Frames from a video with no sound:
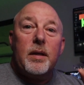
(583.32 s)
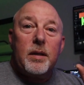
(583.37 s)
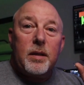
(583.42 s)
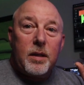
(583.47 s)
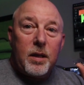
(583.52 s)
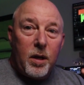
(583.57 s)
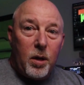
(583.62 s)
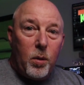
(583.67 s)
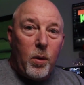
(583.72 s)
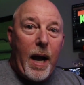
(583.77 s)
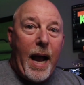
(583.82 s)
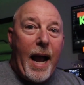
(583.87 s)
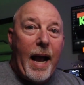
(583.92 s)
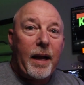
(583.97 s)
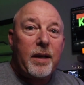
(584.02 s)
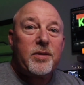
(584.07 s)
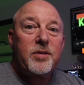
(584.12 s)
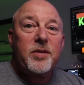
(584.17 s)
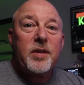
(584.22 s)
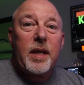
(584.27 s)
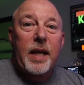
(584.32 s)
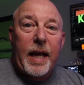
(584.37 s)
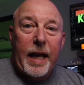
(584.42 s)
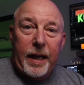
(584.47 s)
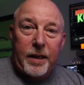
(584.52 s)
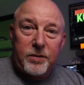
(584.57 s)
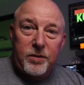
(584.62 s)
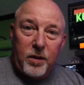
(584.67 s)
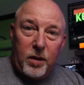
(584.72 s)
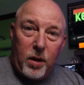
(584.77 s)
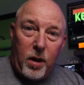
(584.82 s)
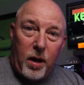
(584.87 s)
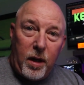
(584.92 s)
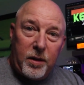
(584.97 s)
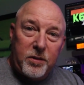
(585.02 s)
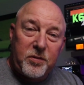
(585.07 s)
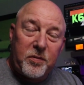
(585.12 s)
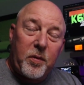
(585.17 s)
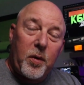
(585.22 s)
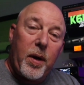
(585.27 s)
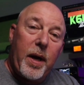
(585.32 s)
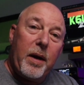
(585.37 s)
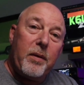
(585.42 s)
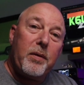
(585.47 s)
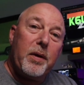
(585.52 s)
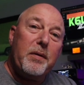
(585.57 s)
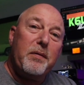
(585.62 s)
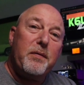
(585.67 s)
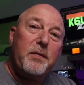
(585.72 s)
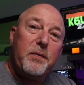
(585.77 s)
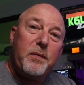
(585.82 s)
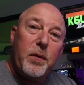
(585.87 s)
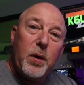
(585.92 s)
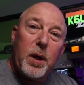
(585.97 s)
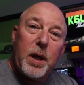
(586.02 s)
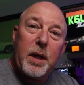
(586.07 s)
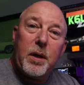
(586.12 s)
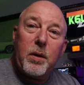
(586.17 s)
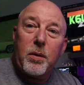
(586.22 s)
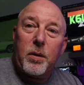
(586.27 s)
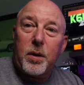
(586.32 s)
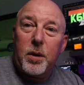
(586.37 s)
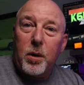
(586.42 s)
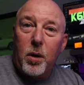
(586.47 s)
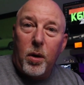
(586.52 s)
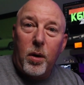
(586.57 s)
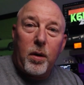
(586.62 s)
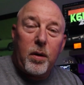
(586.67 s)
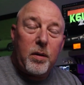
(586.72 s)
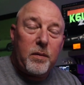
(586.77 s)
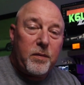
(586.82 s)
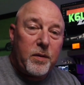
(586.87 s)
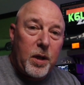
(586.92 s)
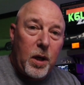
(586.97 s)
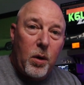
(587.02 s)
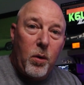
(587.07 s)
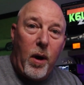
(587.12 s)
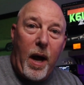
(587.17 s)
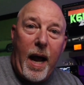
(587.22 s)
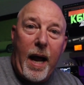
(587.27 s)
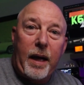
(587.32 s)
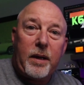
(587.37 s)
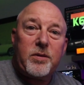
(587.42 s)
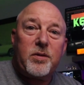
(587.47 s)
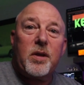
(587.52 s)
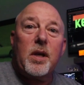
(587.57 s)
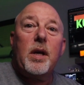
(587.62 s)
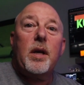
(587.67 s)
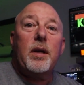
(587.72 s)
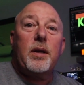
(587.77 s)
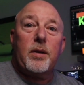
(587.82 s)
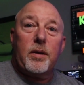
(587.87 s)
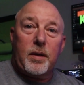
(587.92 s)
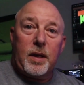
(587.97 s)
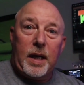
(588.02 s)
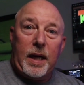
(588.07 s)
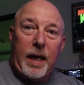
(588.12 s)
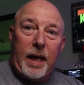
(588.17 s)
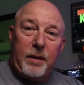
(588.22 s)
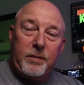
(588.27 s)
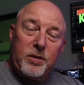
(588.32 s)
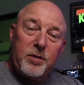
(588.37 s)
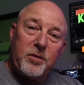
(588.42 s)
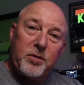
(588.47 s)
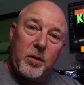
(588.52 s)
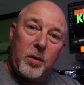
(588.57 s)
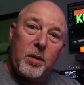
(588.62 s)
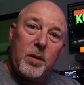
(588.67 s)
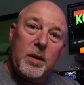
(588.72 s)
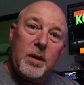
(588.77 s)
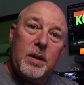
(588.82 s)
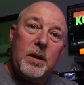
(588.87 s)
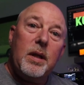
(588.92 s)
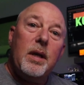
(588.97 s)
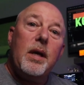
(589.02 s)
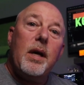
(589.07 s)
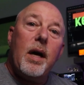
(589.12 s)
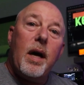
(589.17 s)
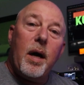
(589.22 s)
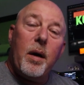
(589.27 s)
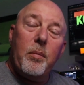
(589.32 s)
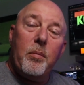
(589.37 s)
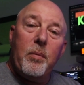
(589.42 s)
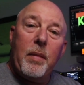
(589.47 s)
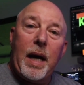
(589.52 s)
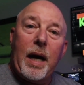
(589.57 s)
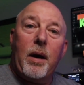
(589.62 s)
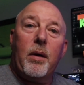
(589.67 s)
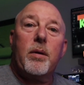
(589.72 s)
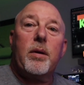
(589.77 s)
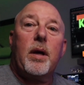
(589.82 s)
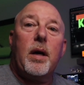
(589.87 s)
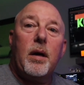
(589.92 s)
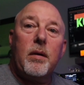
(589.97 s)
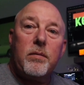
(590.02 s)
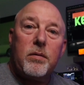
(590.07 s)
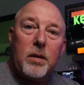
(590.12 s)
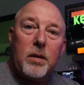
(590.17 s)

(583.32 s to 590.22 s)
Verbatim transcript: coax has lost. For every foot or yard of coax, you're going to have a certain amount of